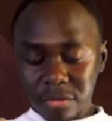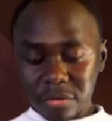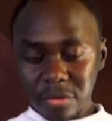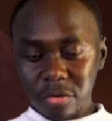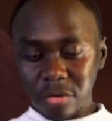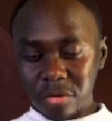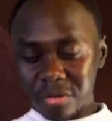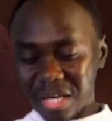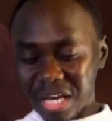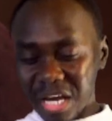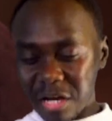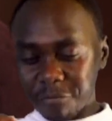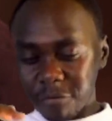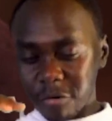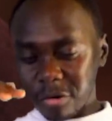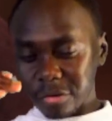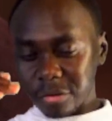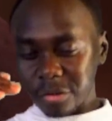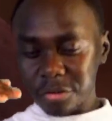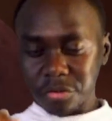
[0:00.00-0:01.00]
you know they have
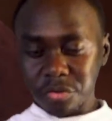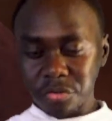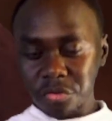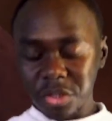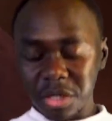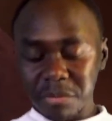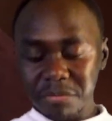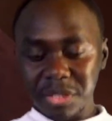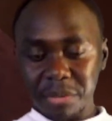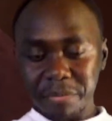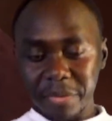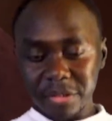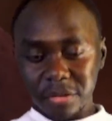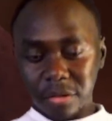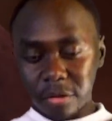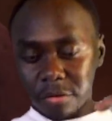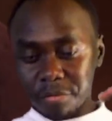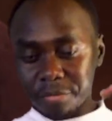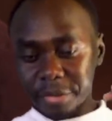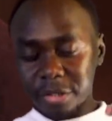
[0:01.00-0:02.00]
all these dreams about
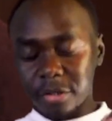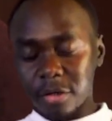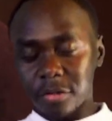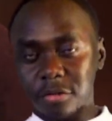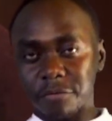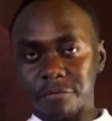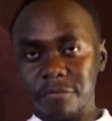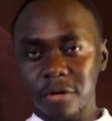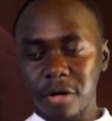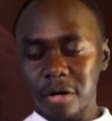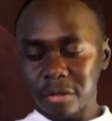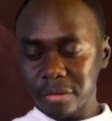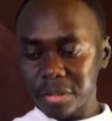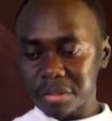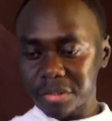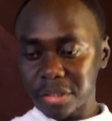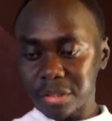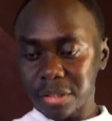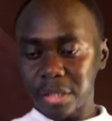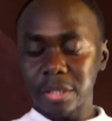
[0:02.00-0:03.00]
the three days of
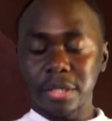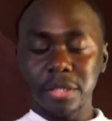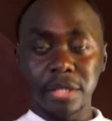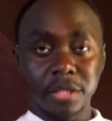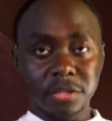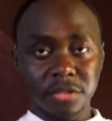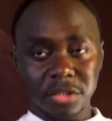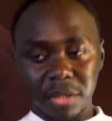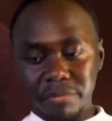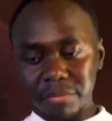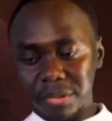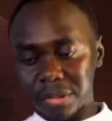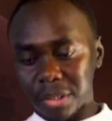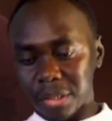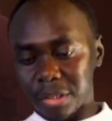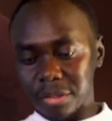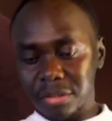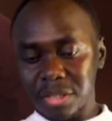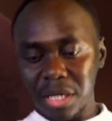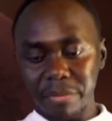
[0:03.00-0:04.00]
darkness and that it is something
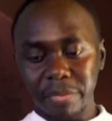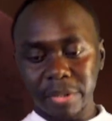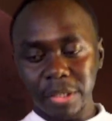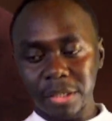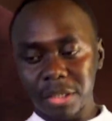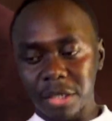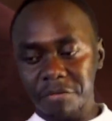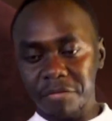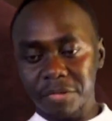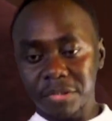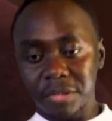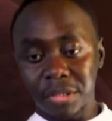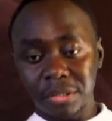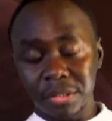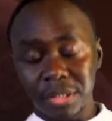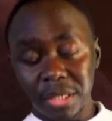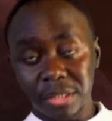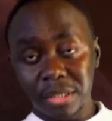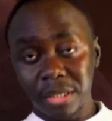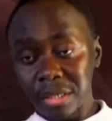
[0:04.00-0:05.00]
that is coming and everything like
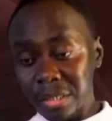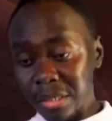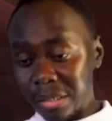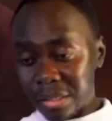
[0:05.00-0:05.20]
that